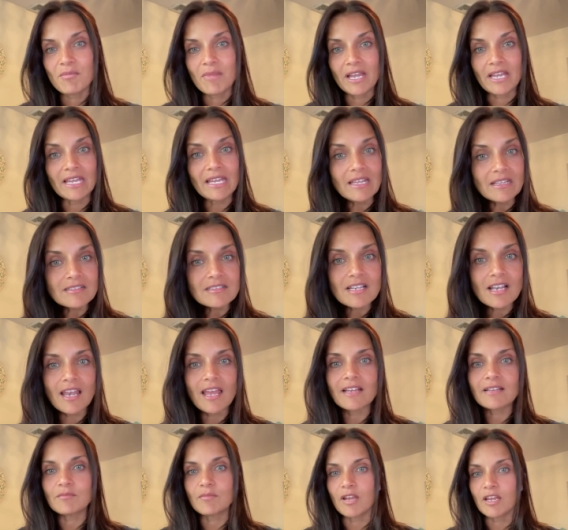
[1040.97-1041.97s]
my
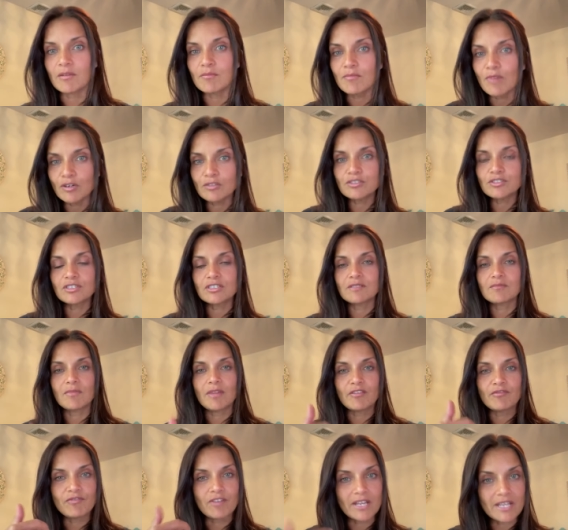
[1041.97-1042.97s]
intellect, my
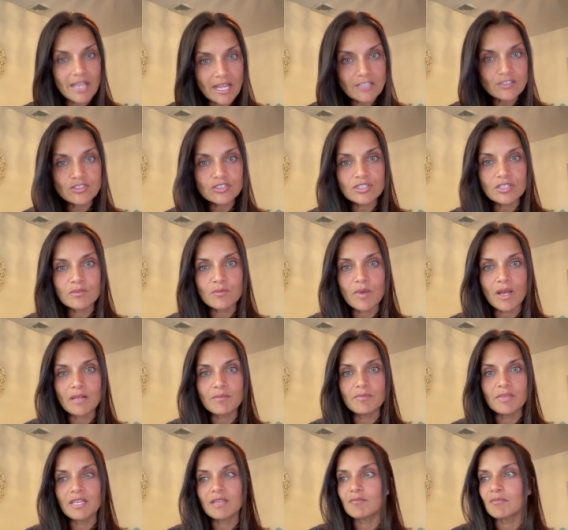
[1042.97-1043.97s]
emotion, my financial
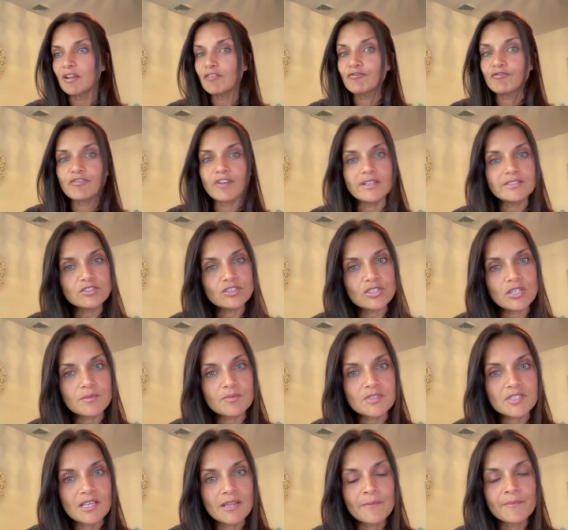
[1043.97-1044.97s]
well being, my
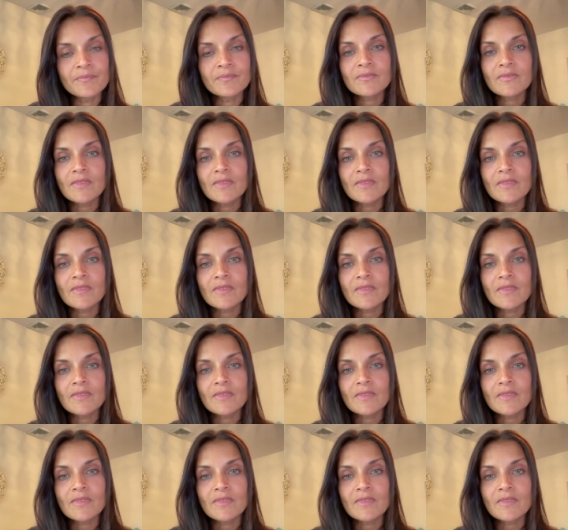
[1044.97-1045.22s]
friendships.